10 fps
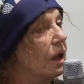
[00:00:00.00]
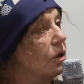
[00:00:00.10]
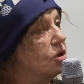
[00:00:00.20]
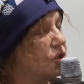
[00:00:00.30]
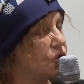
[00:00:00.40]

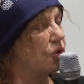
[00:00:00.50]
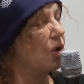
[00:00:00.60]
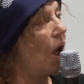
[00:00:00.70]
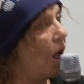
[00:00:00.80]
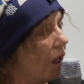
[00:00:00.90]
you just
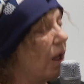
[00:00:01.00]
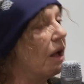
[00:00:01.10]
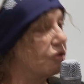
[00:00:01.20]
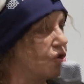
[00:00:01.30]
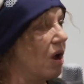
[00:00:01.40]
thought, oh,
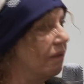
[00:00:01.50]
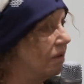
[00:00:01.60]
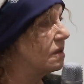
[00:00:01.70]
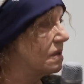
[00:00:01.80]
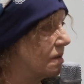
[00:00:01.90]
I'll try
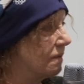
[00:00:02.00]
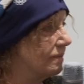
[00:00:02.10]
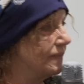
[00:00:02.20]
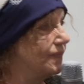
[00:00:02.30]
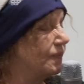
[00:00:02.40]
this.
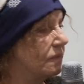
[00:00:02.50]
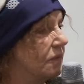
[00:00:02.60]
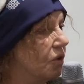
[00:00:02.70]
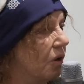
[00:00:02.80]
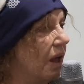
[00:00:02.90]

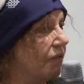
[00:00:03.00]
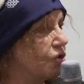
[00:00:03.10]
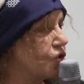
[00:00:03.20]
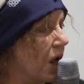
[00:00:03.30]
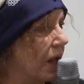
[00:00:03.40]
You know, I'll have a
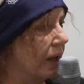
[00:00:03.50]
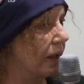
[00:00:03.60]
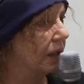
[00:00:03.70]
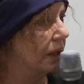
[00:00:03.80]
try.